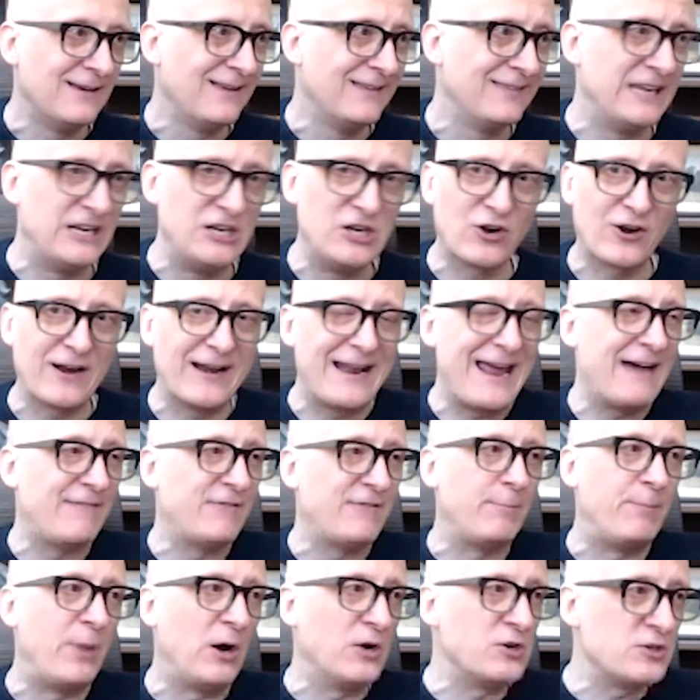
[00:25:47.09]
that you're going to have a
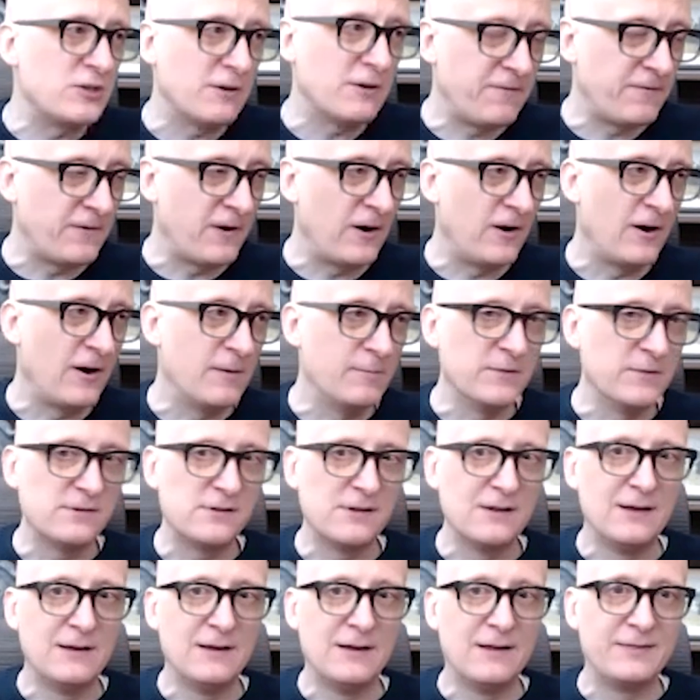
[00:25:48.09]
bunch of firms
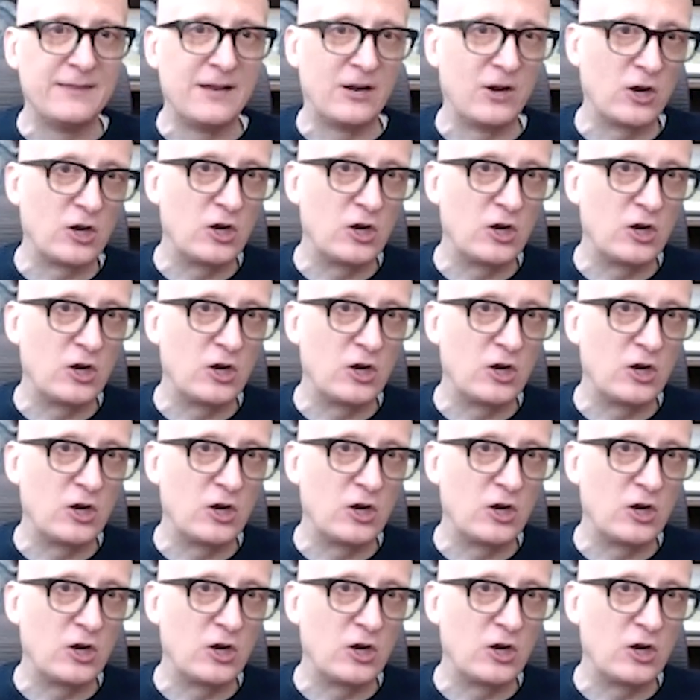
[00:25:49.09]
that are